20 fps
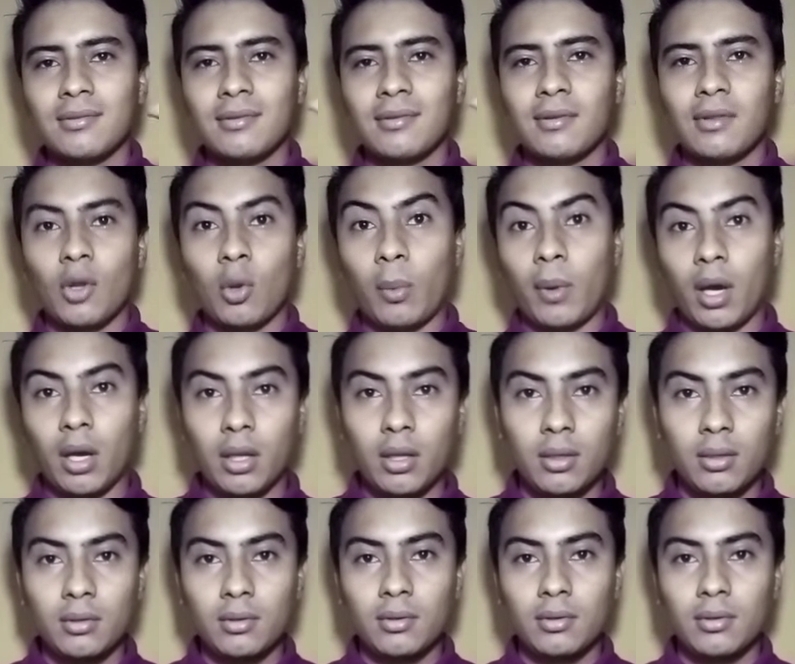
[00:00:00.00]
Nobody?
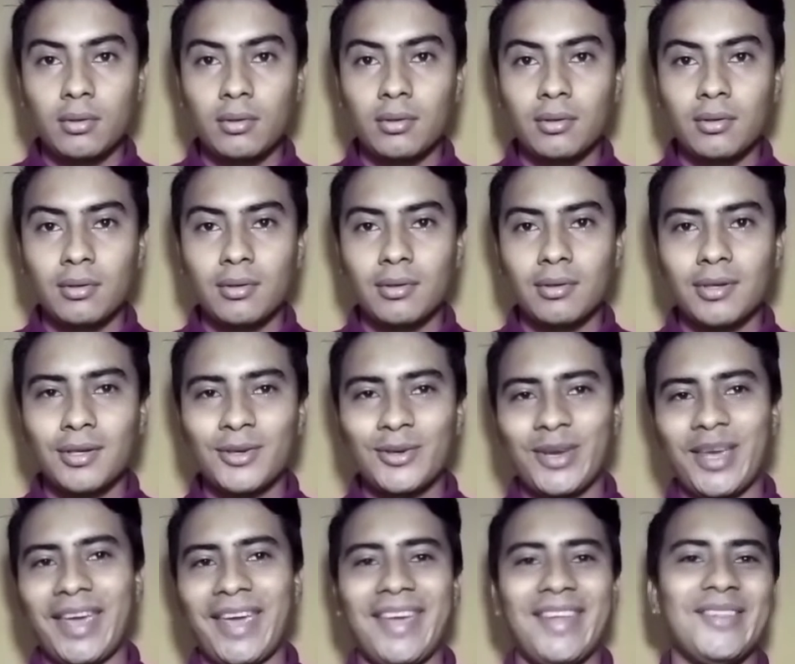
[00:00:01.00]

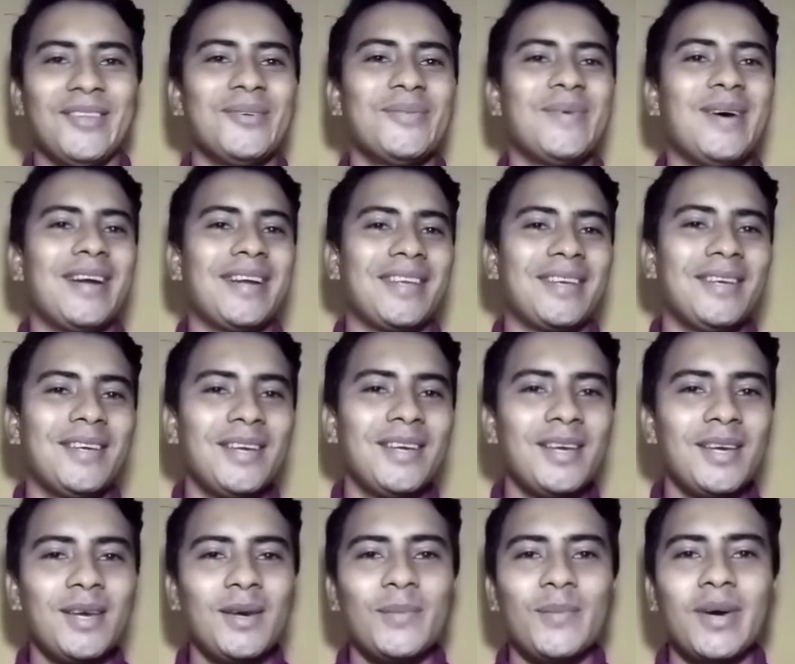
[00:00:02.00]
Okay, nobody.
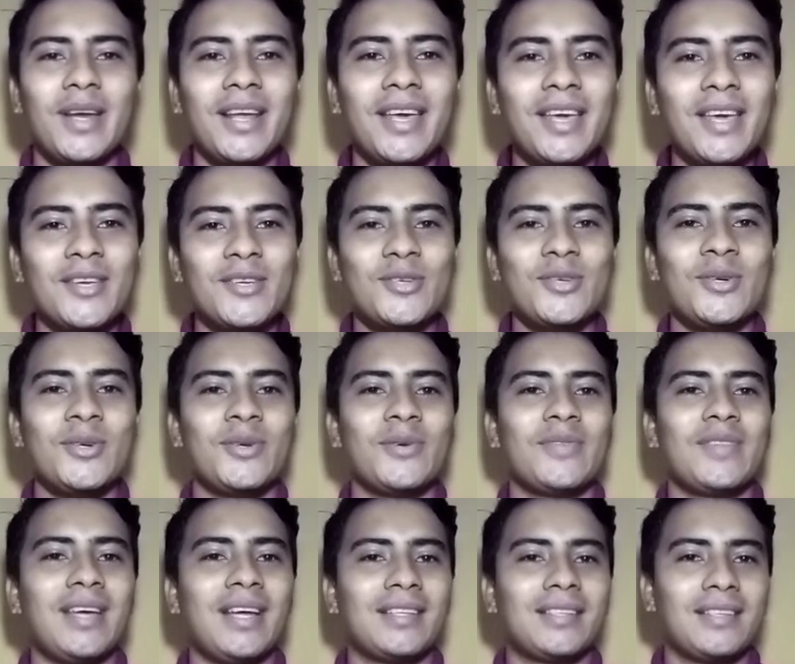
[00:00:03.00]
But I assure you
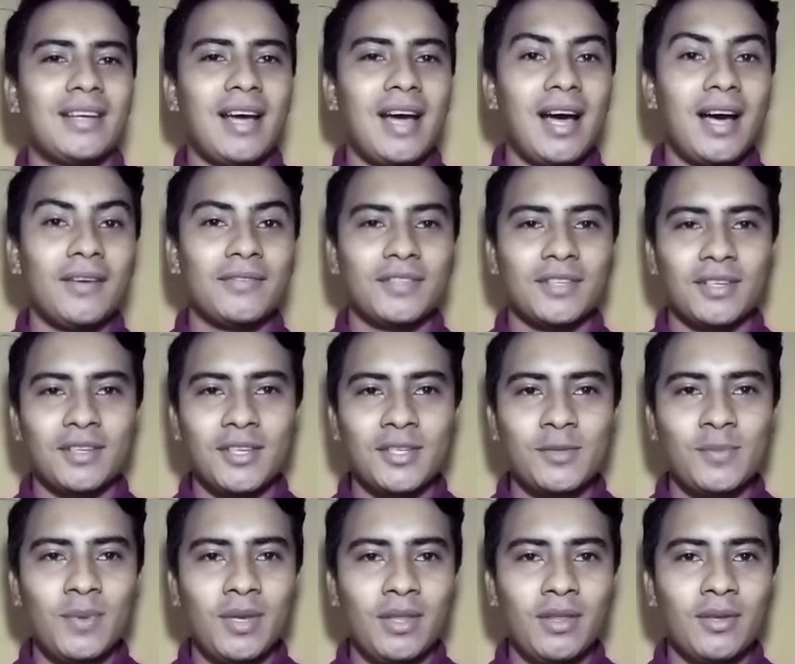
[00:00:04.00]
that after this
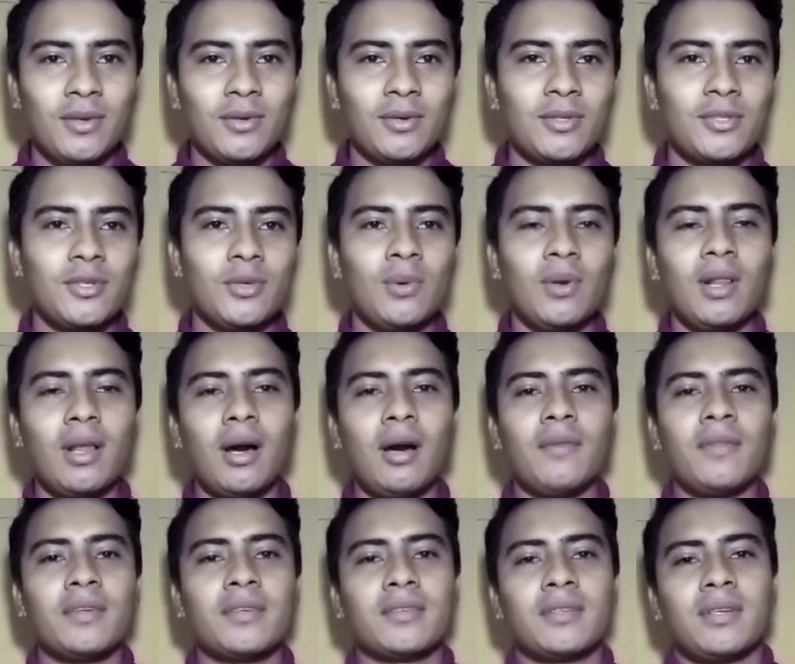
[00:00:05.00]
video you will
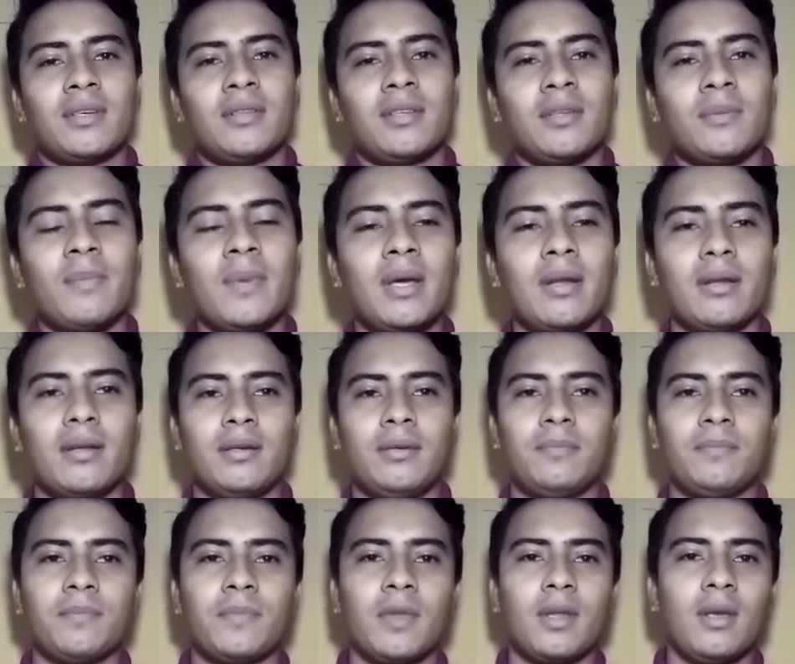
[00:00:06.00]
understand it better
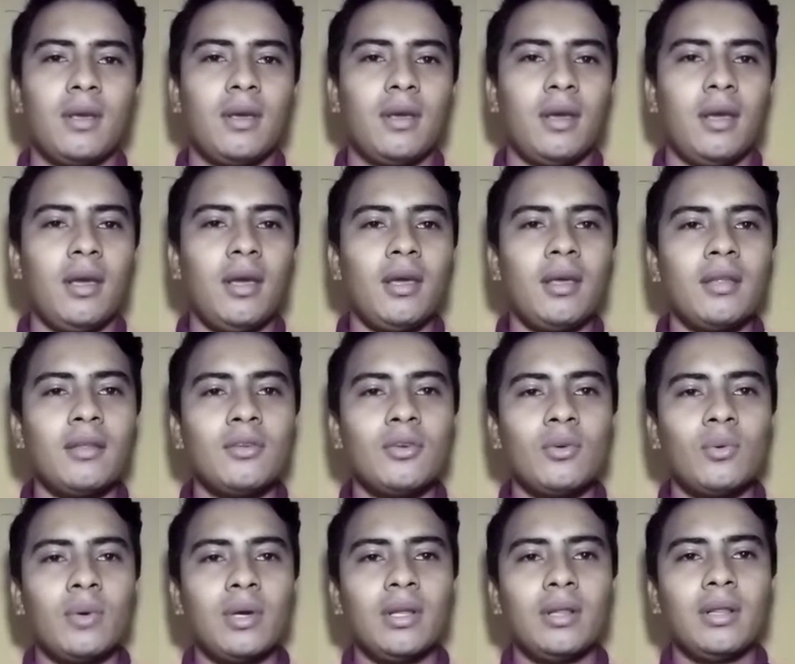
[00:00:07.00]
and you
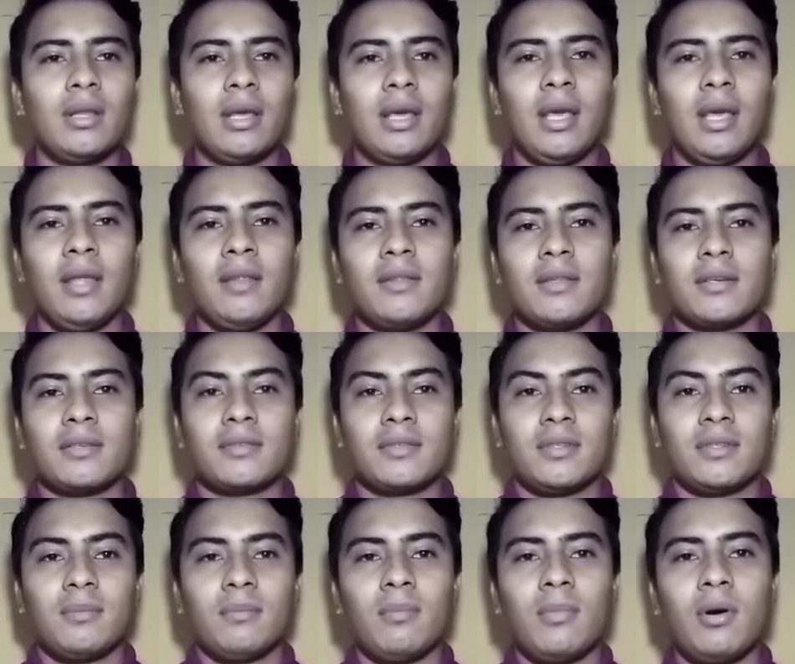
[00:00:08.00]
will
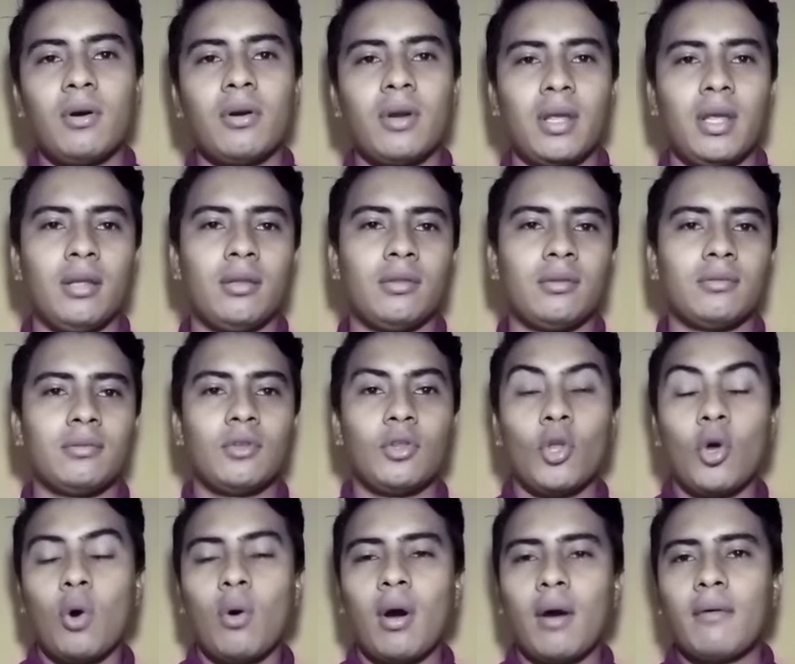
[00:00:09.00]
interested more in
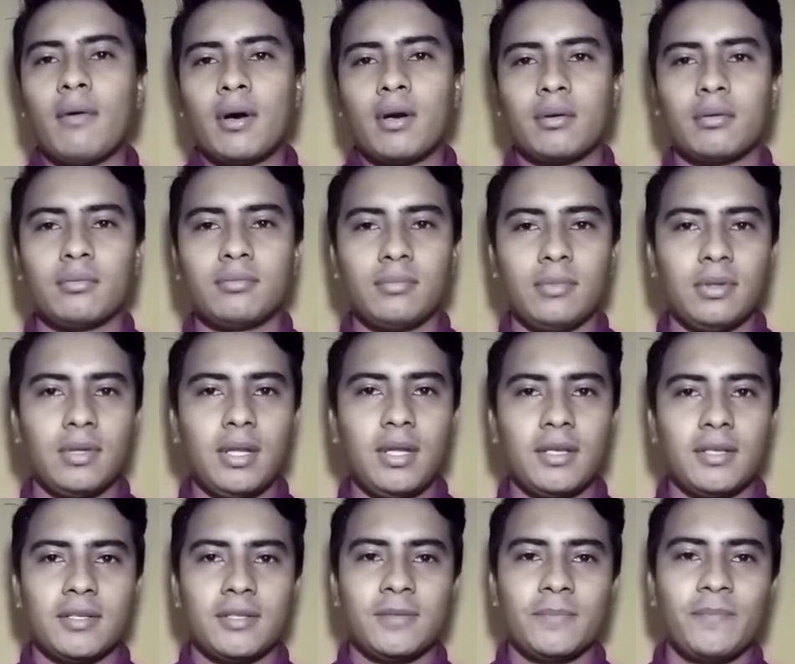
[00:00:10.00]
know about
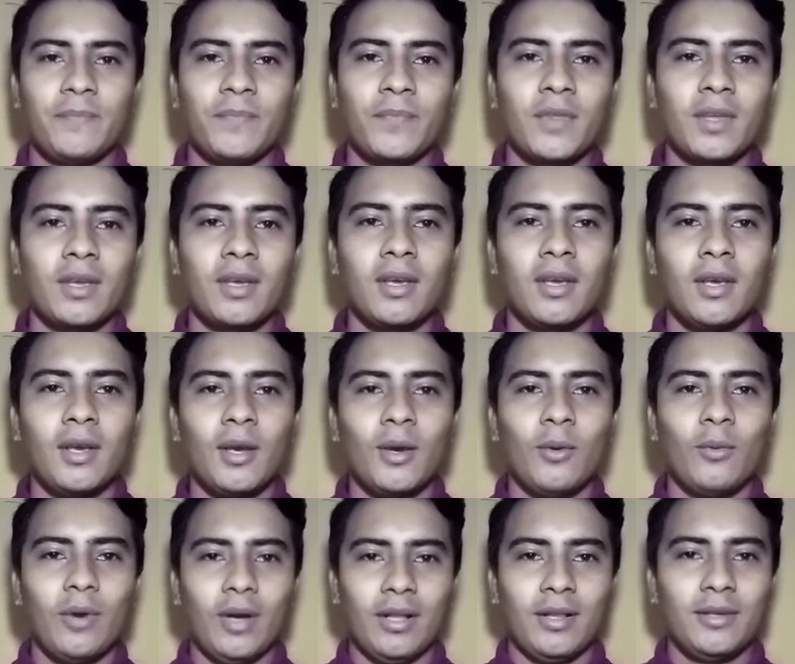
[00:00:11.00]
this.
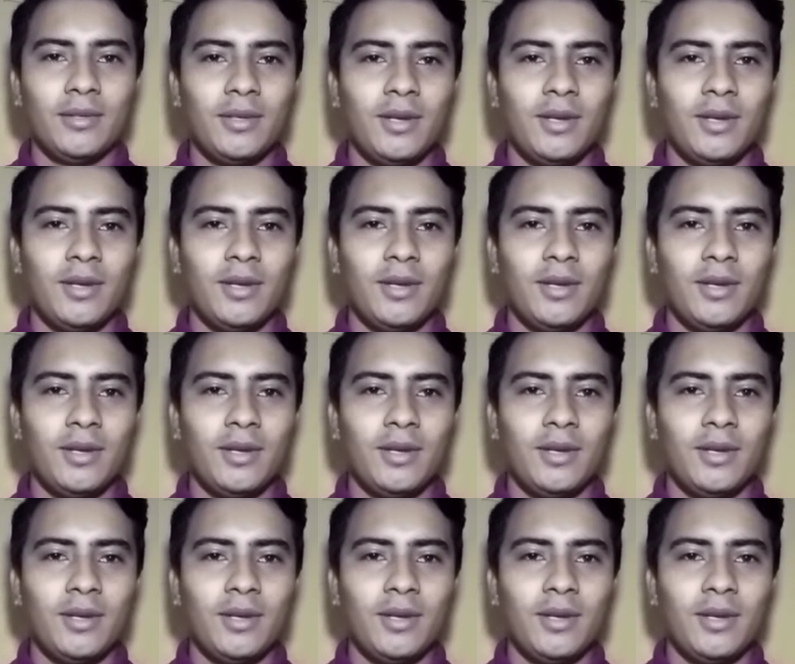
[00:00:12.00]
Well,